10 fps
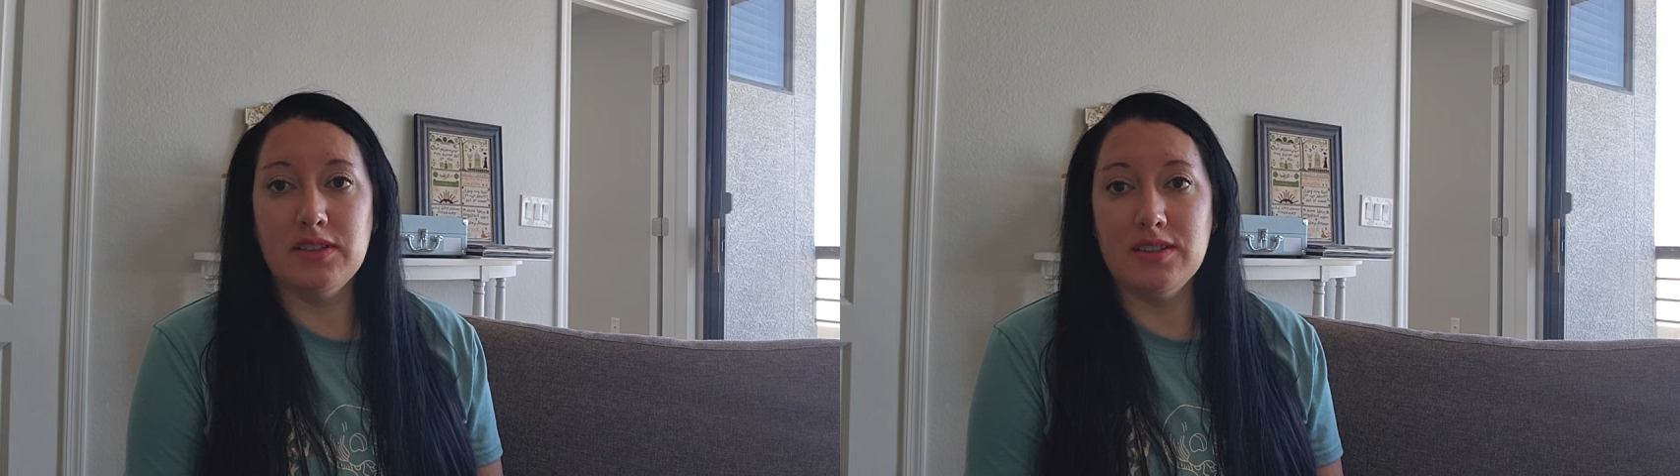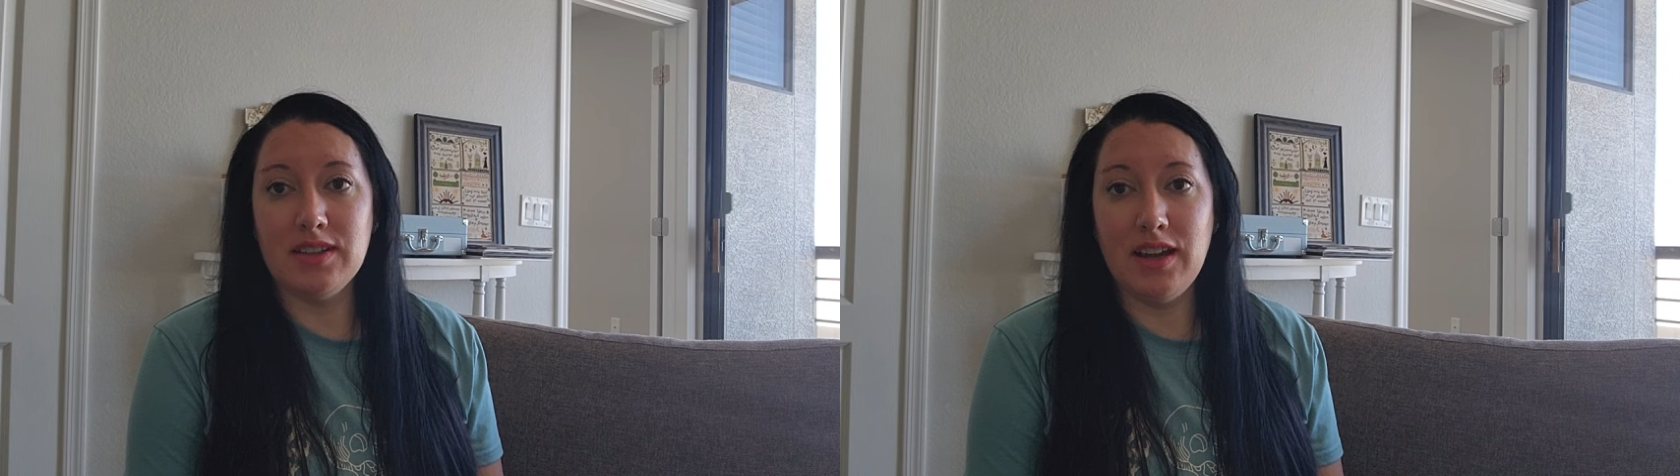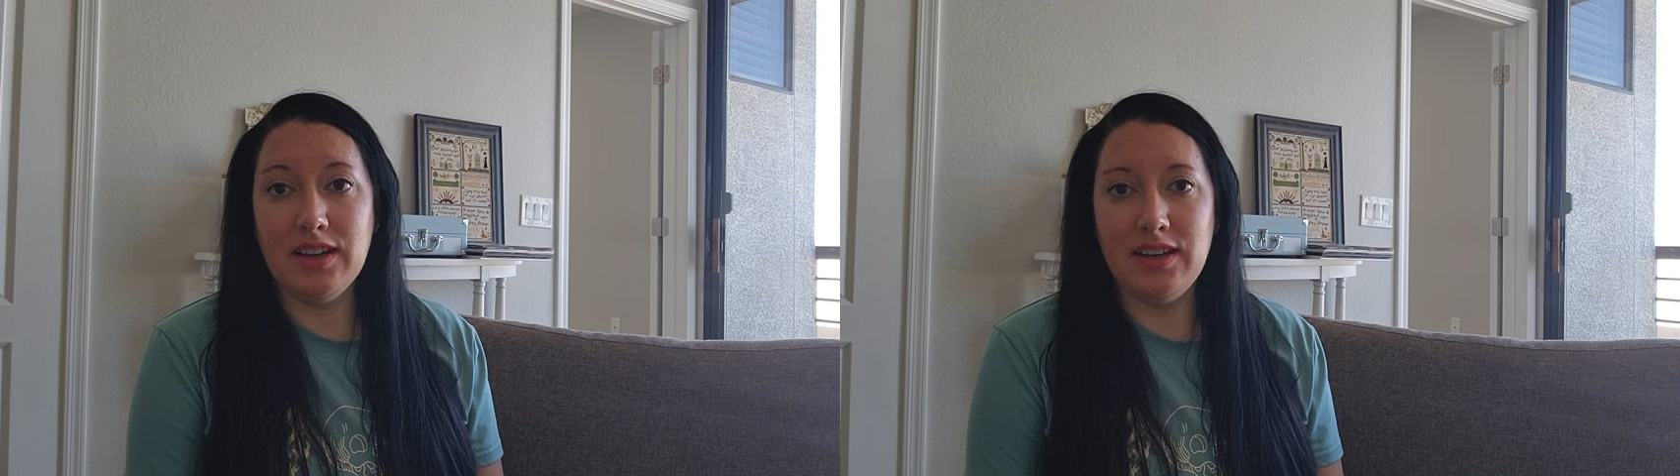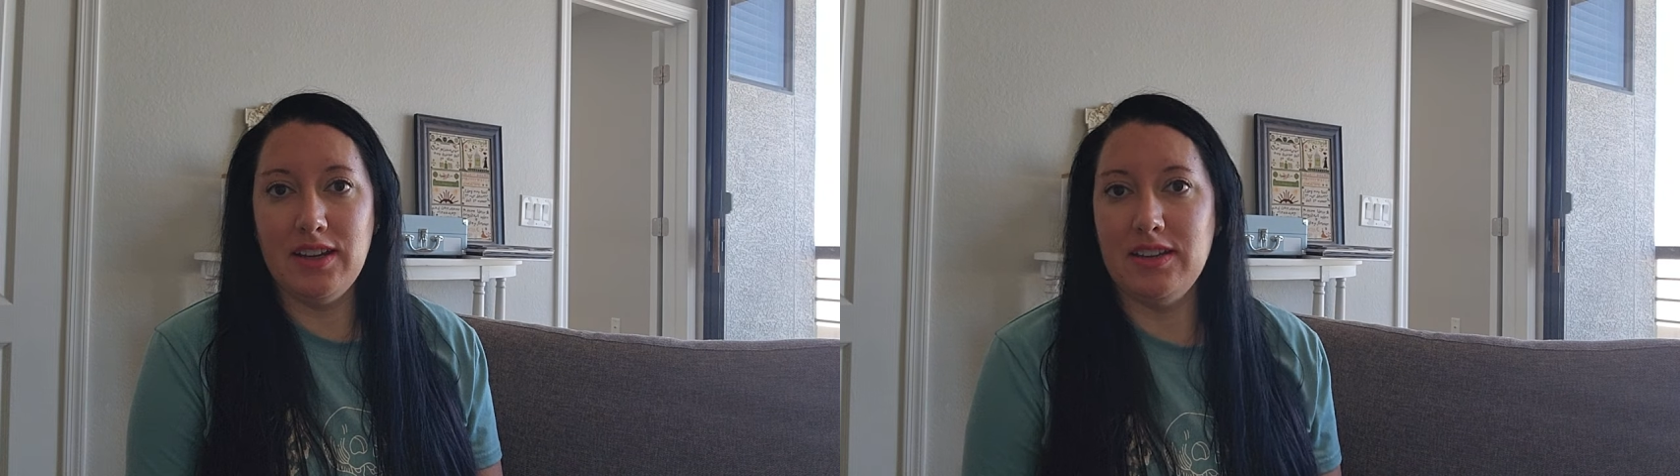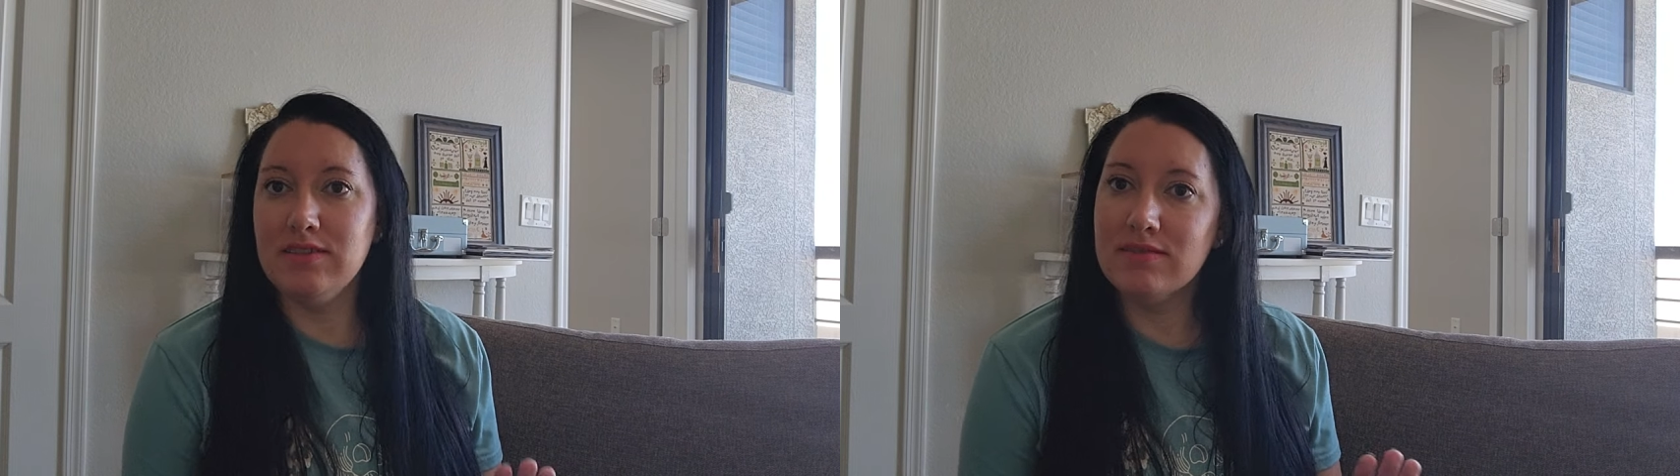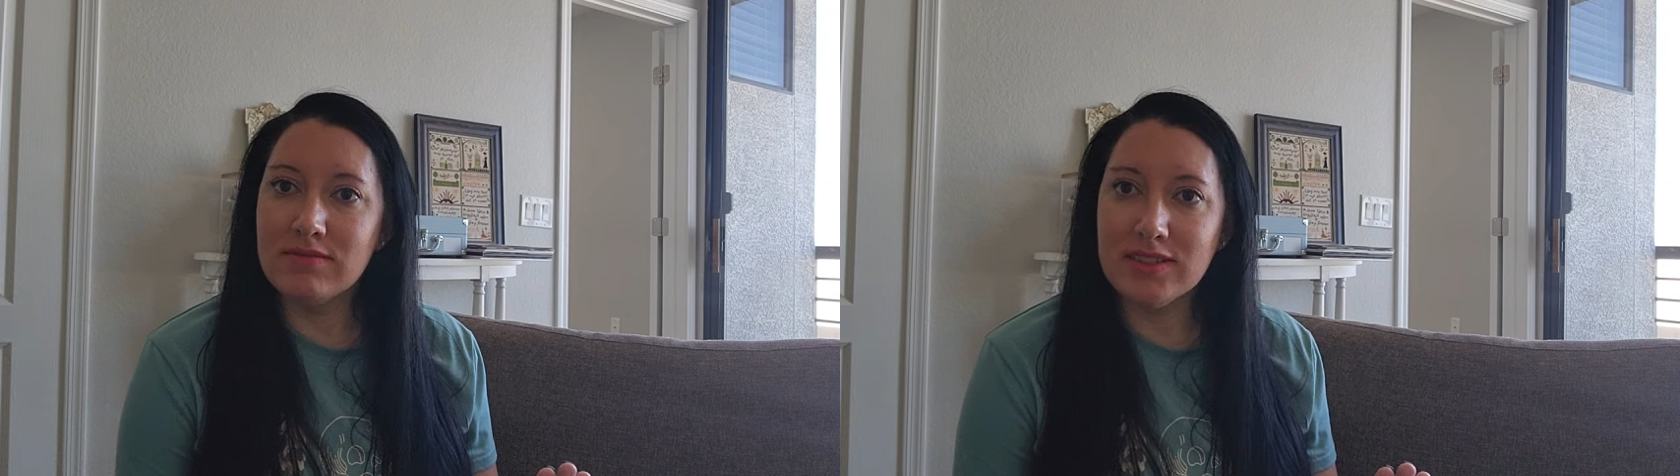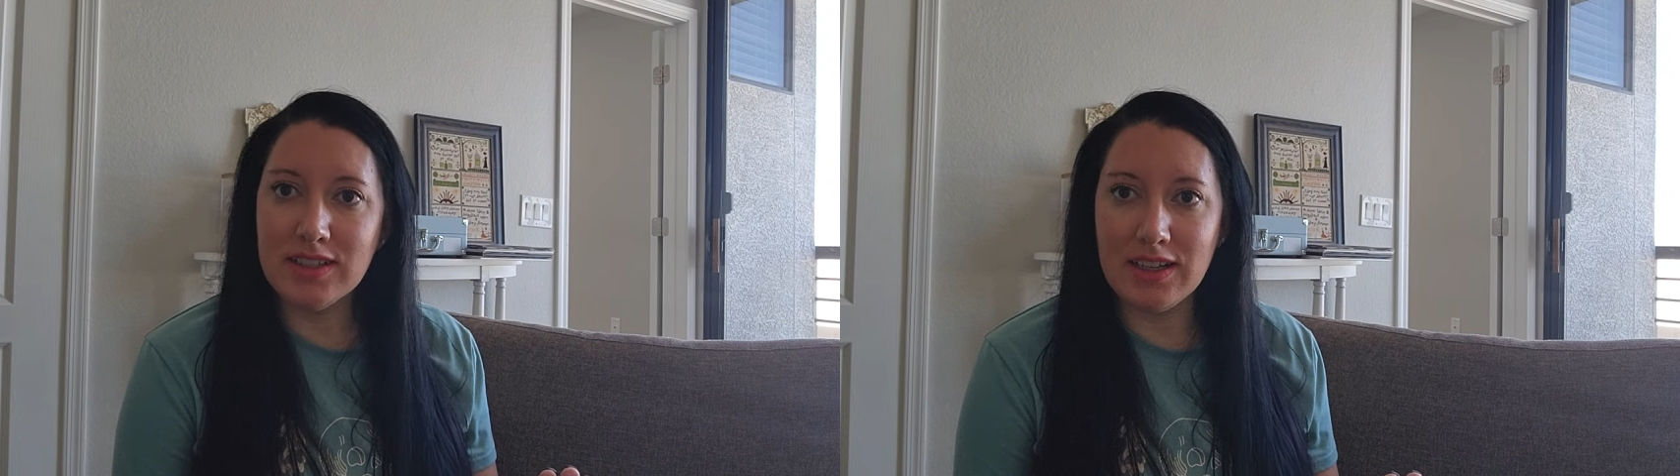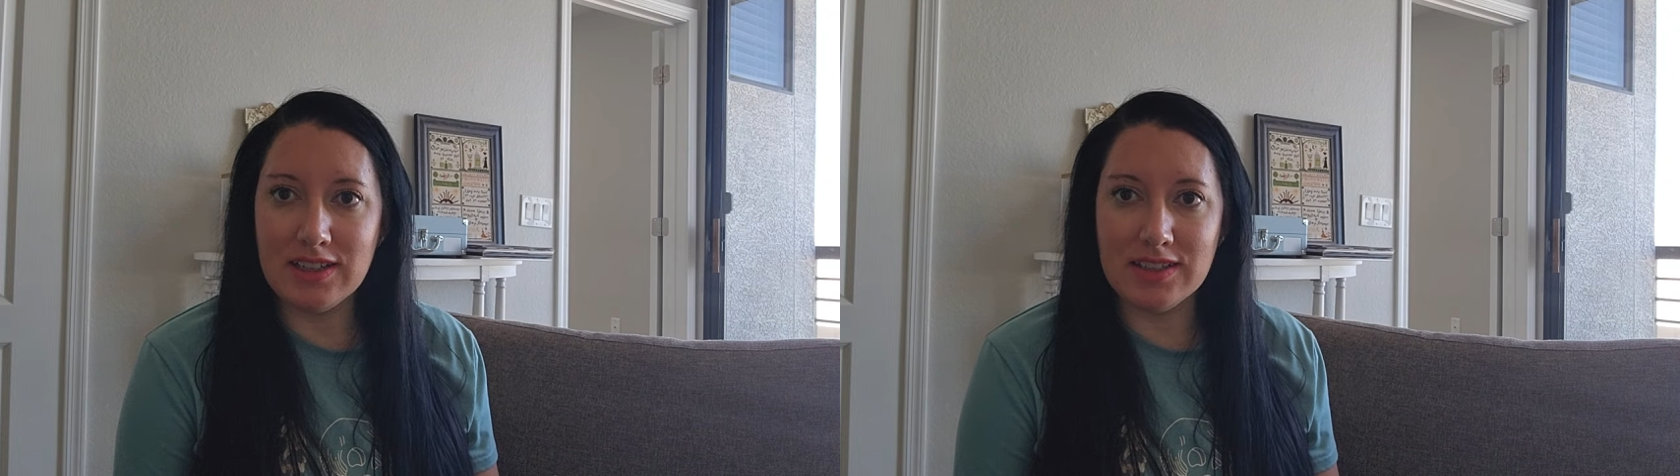decided
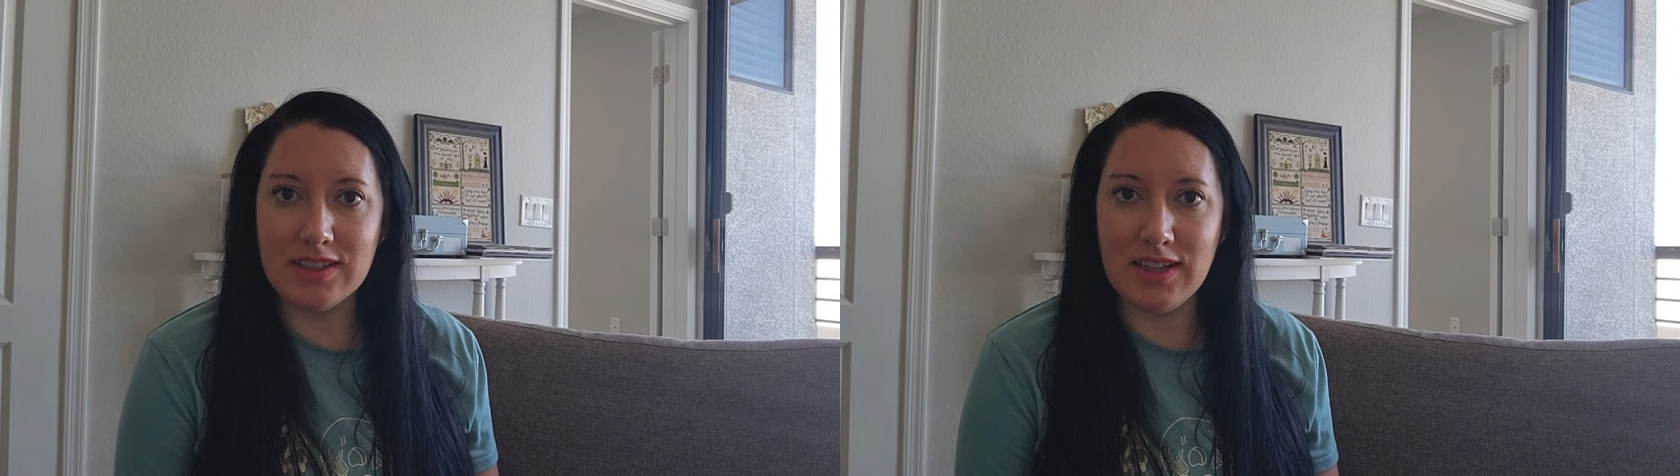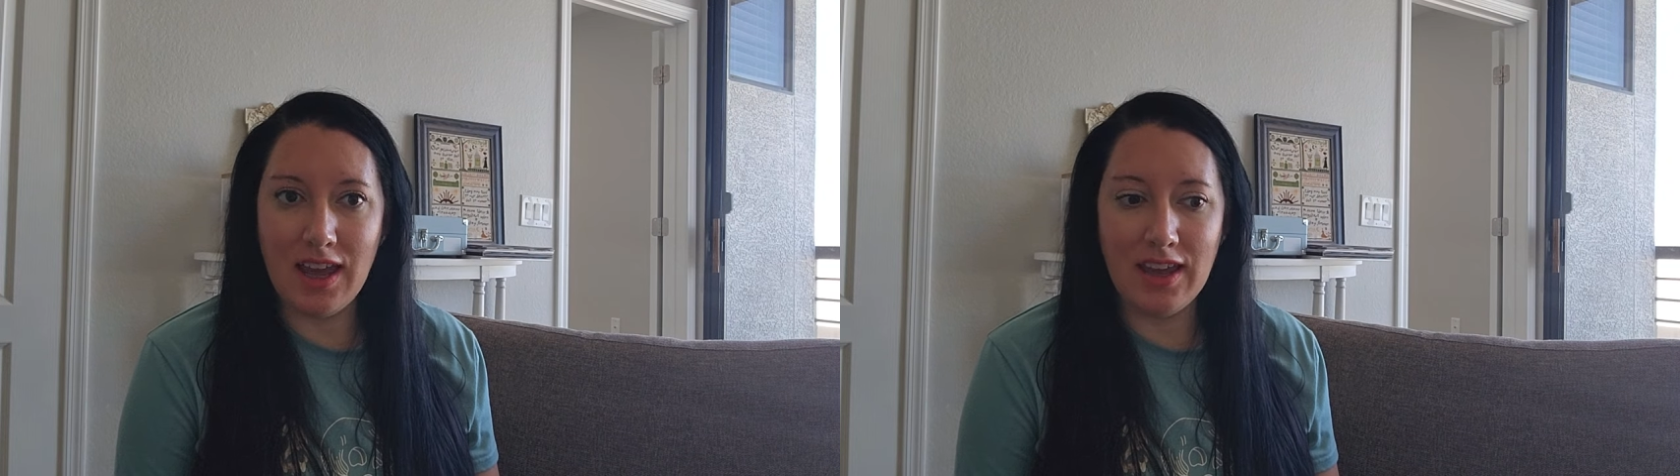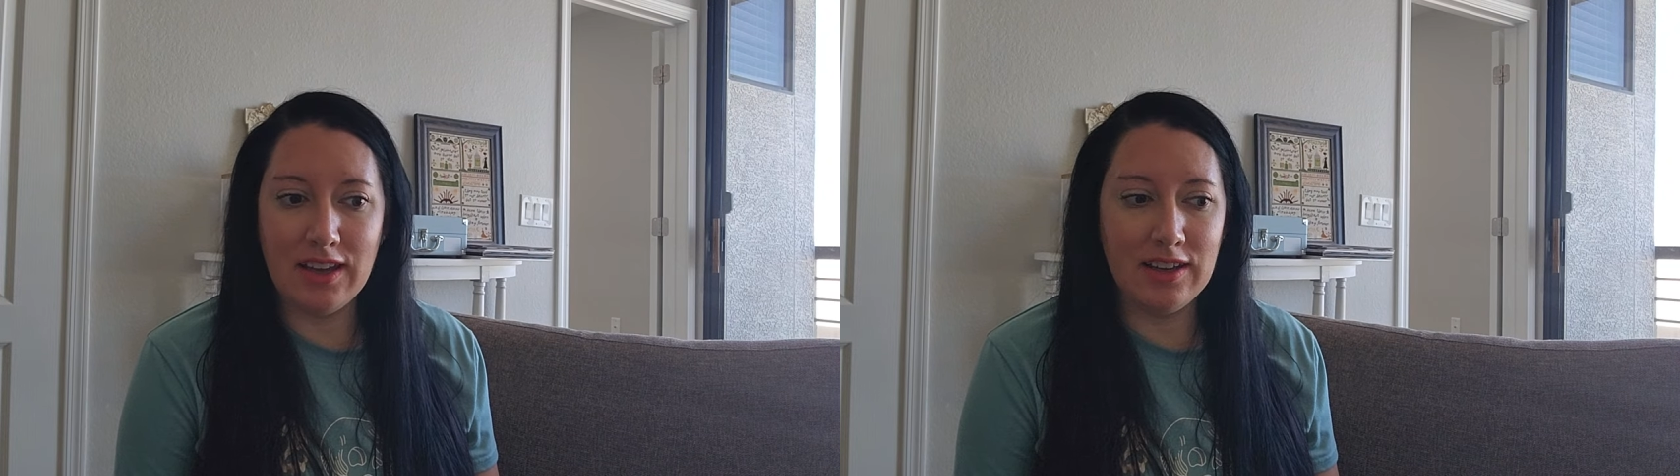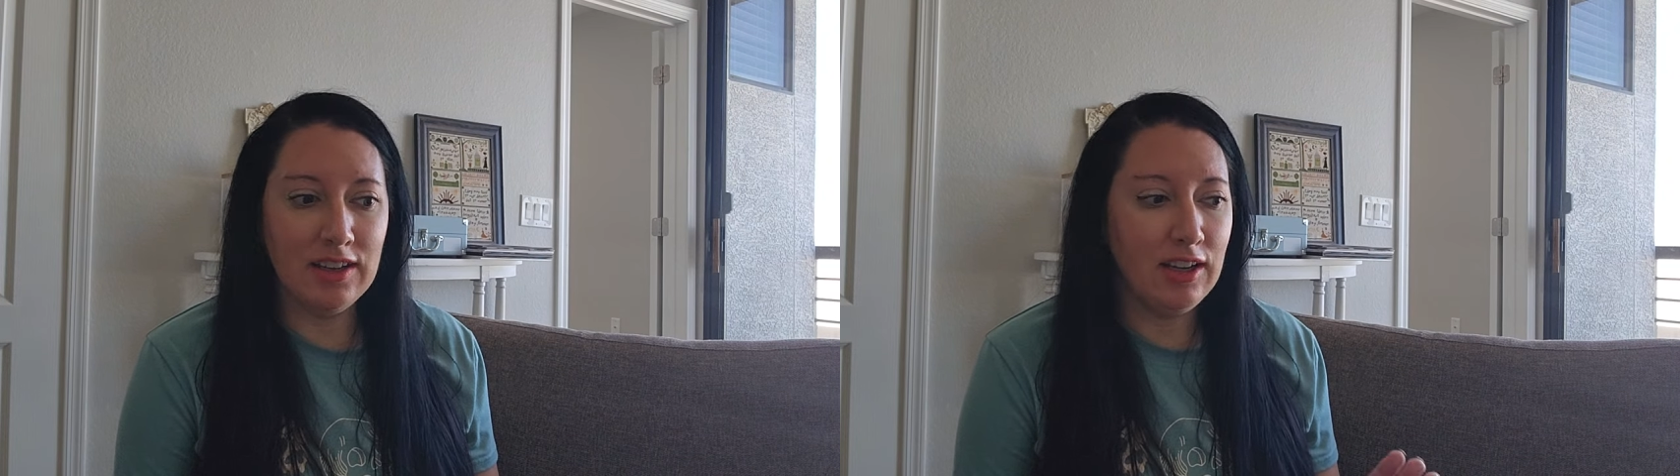today's the day.